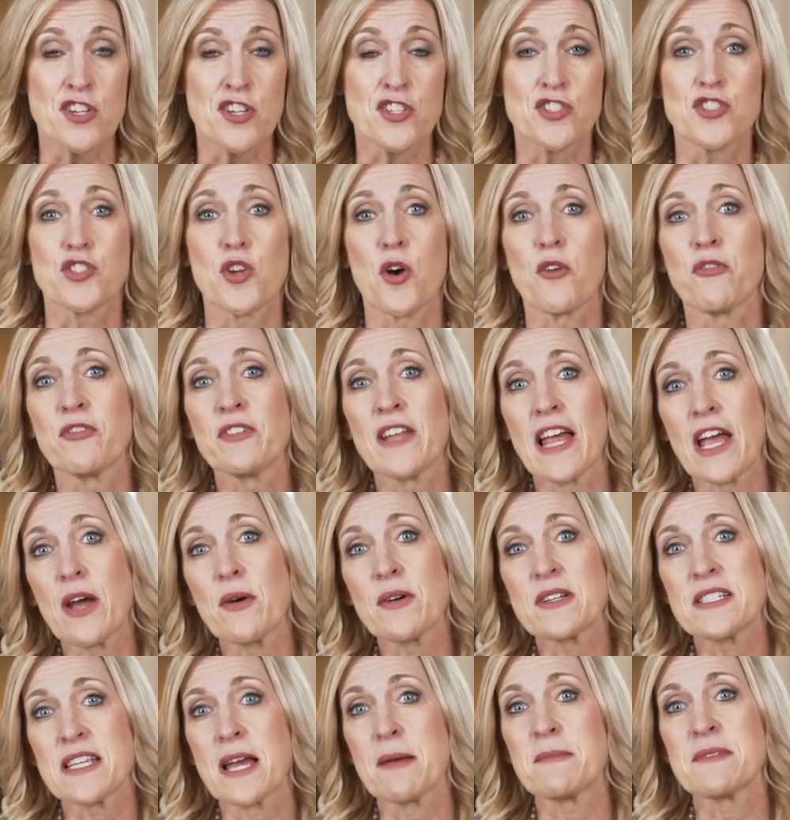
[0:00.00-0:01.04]
So if Leo
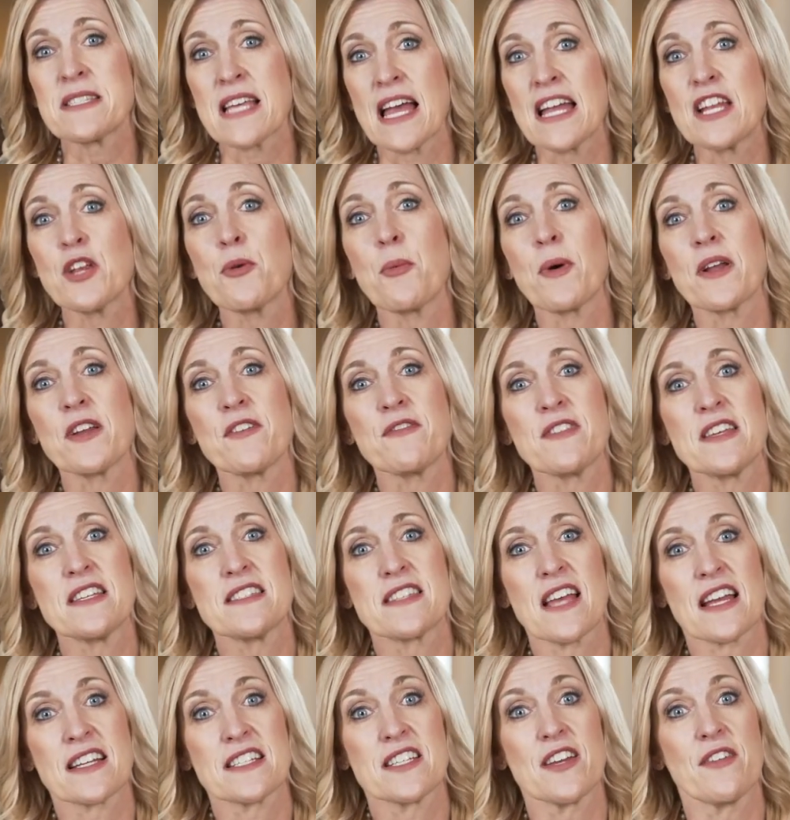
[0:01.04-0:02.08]
attempts any one of
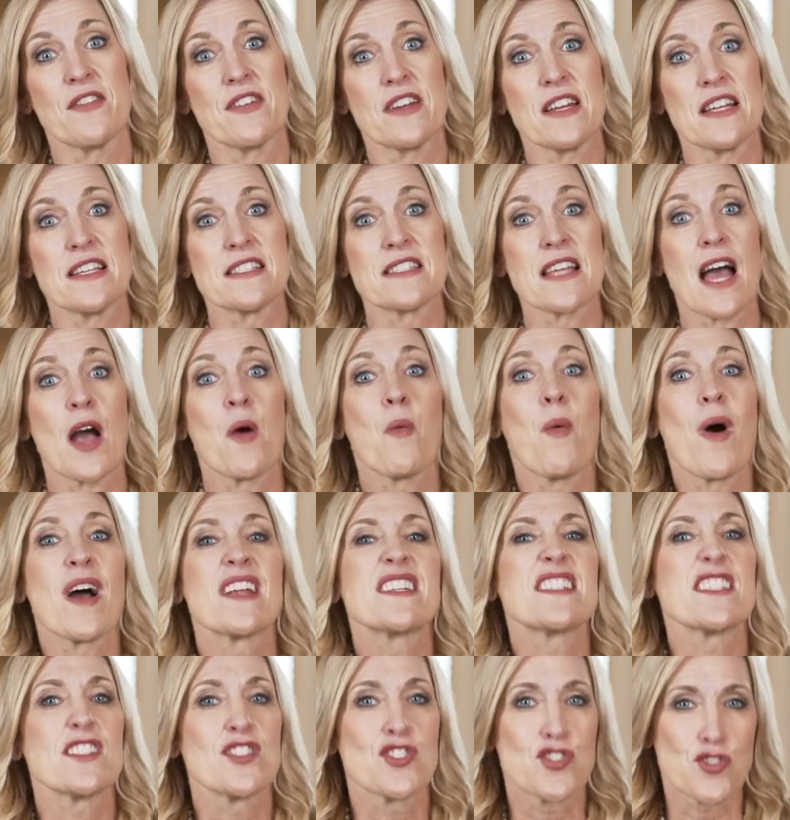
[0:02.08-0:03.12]
these activities, I
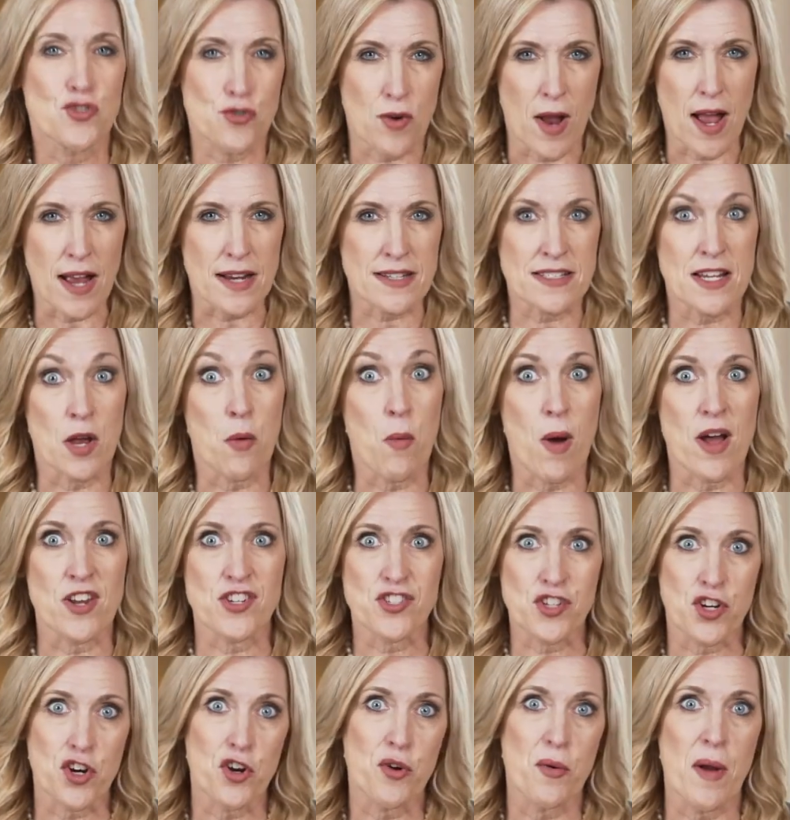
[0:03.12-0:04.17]
want to instruct, I
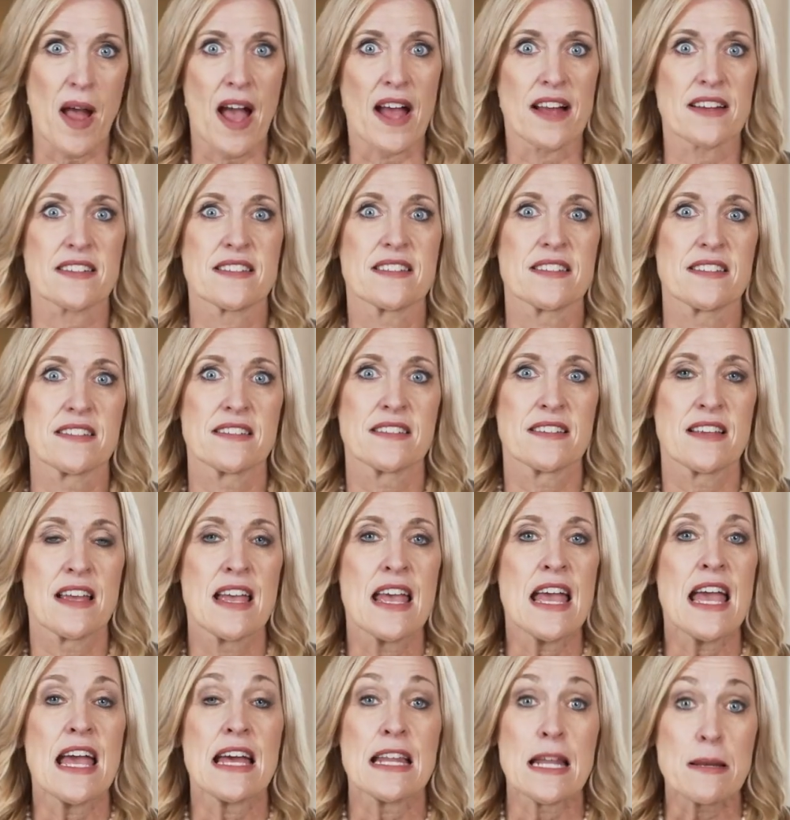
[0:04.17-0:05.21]
want to correct.
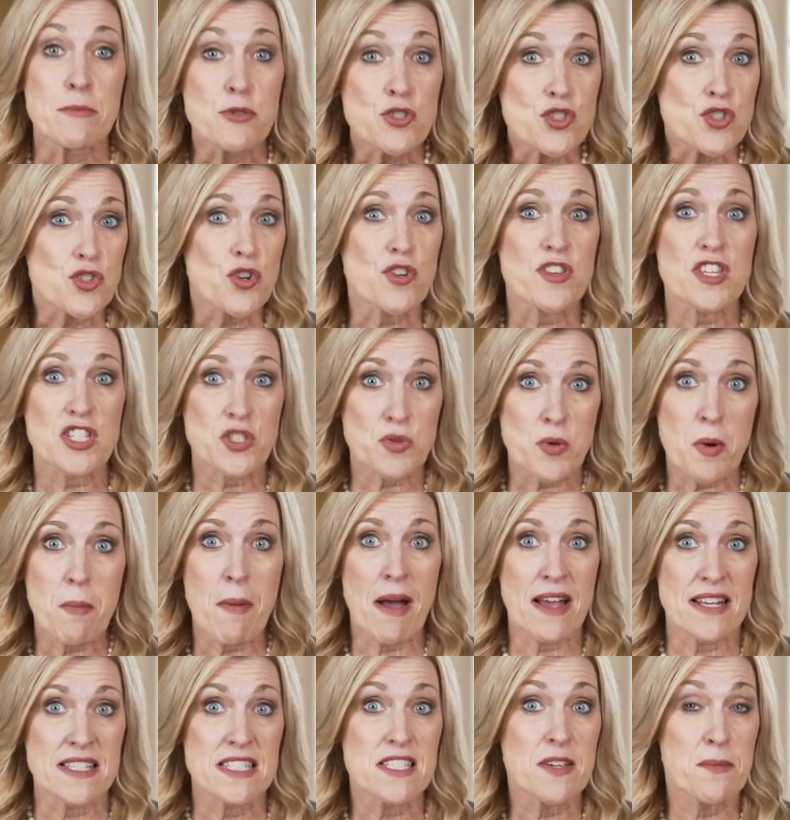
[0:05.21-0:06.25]
And I'm sure this
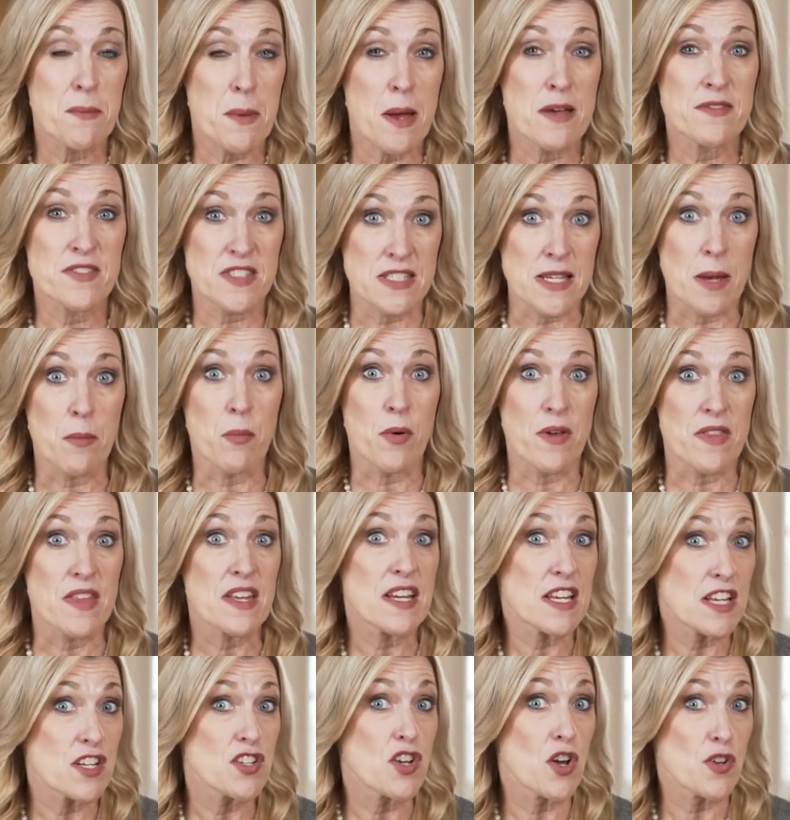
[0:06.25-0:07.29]
reminds him of someone
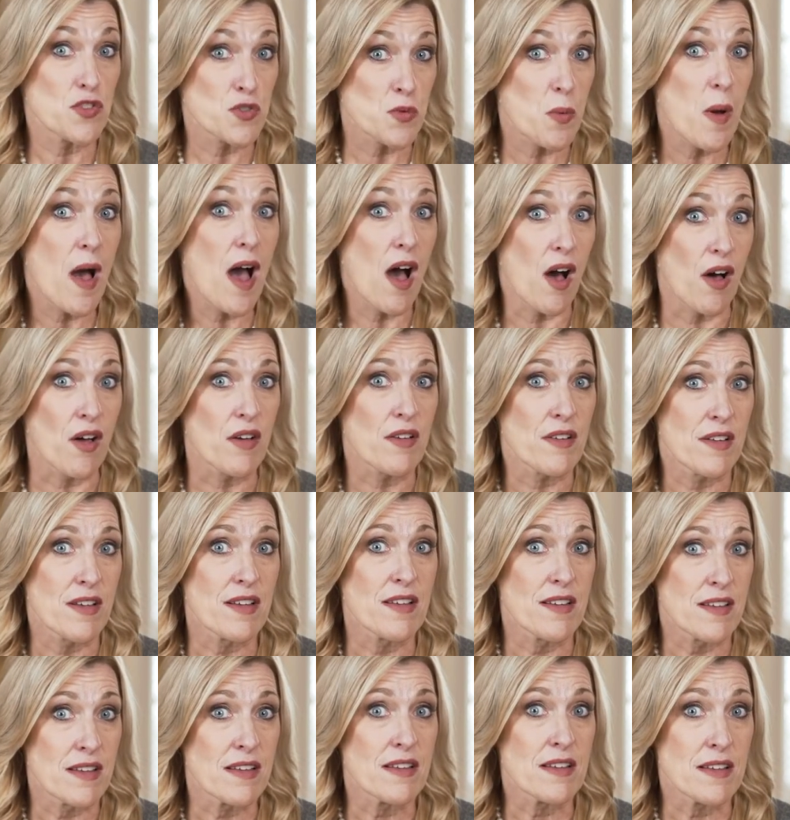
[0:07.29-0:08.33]
that he knows well,
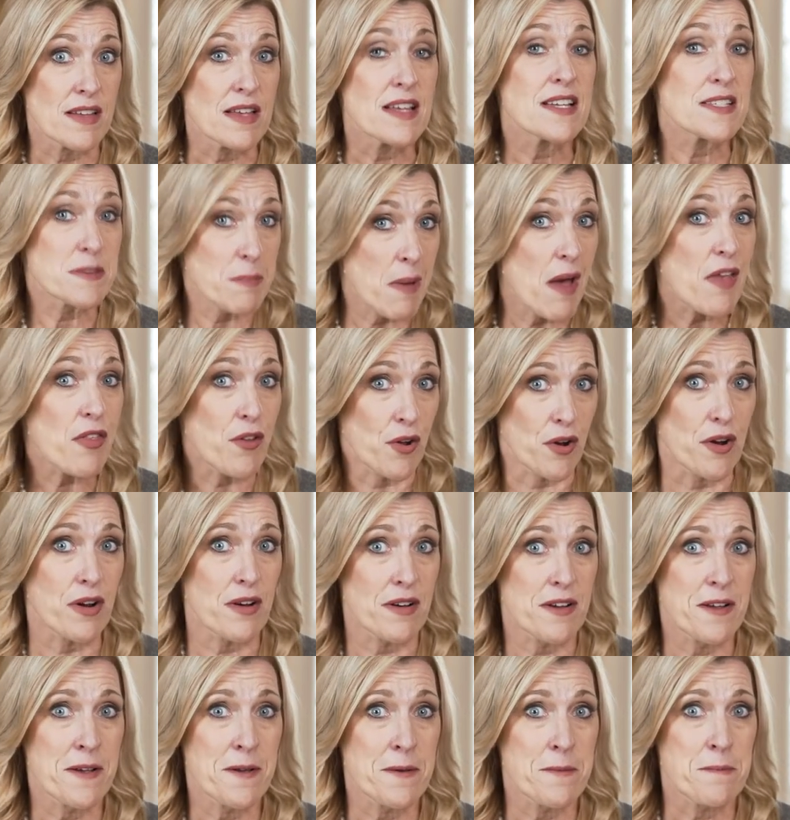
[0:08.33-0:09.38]
his mother.